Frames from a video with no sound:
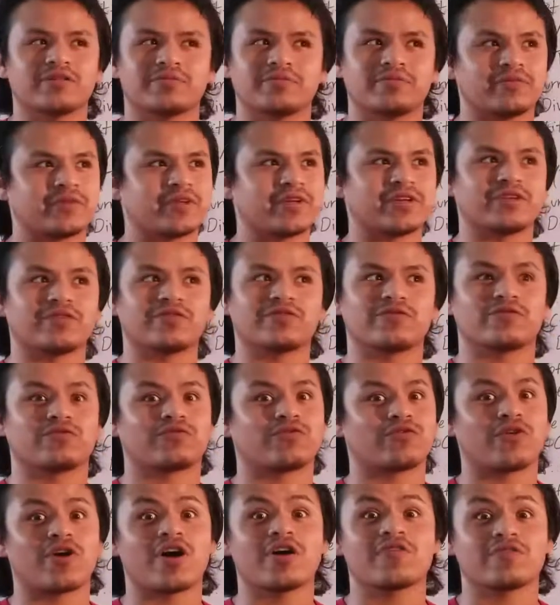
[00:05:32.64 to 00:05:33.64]
in
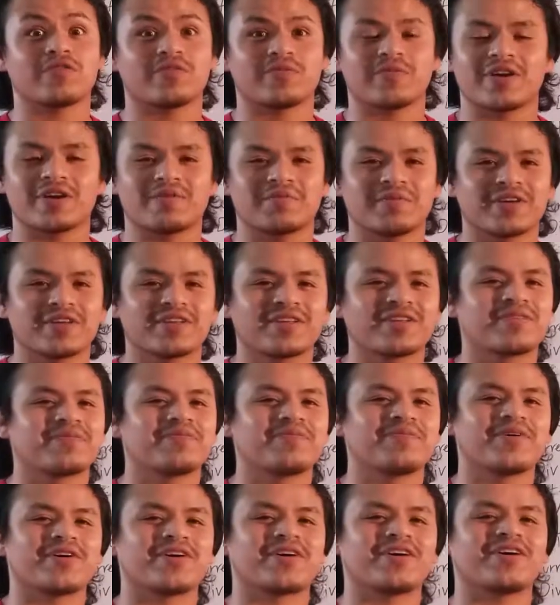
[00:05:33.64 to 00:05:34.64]
forever maybe.
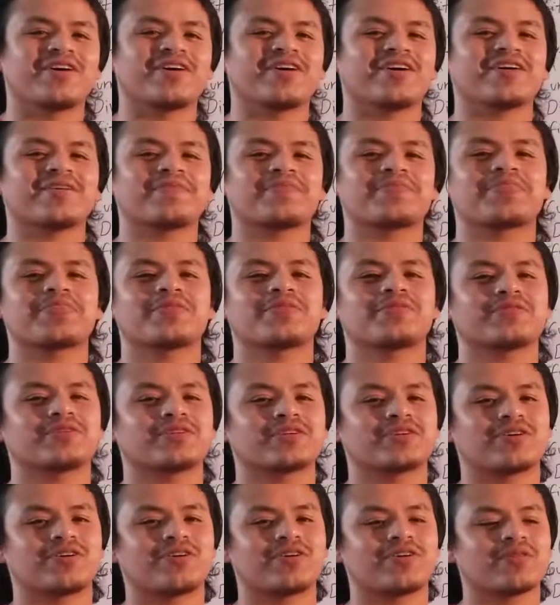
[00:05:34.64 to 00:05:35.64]
But what's it
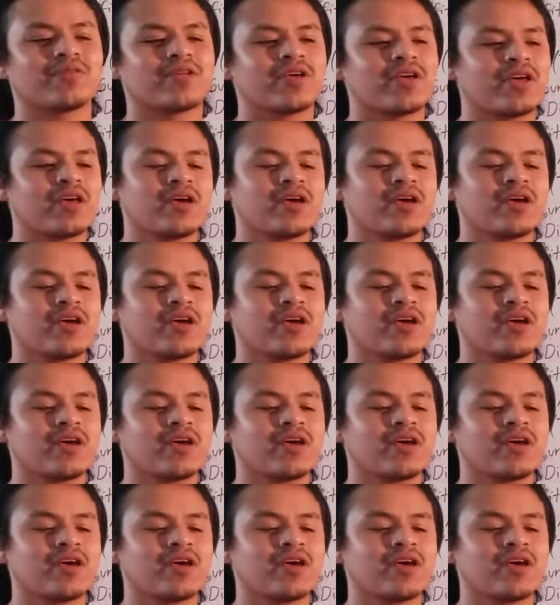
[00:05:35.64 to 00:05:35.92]
called?